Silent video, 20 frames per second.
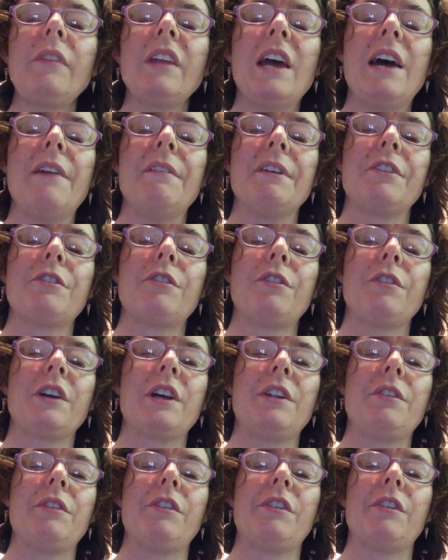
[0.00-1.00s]
having certain
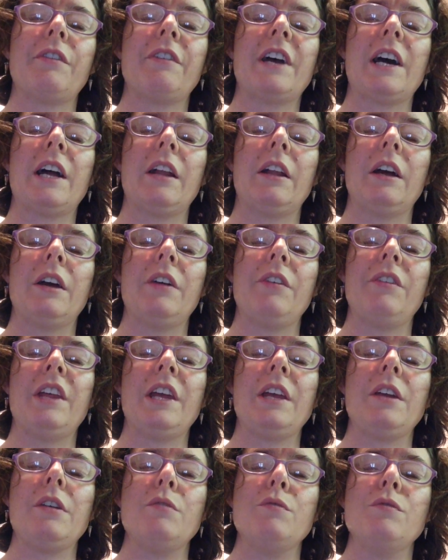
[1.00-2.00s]
countries as allies,
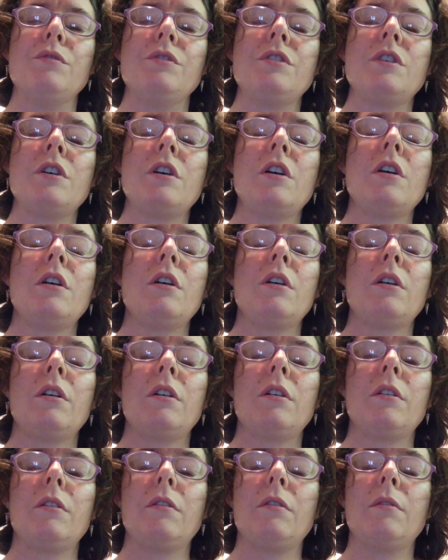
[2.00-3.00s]
they used
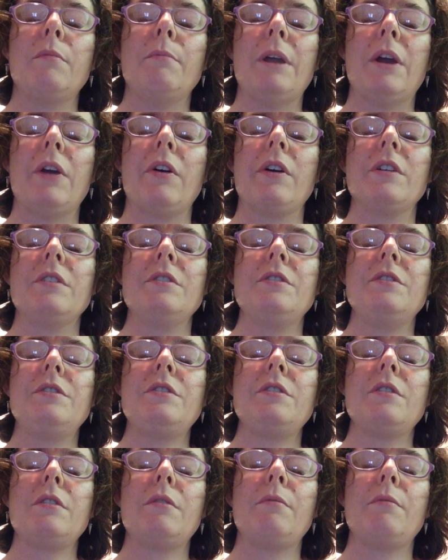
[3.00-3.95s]
marriage.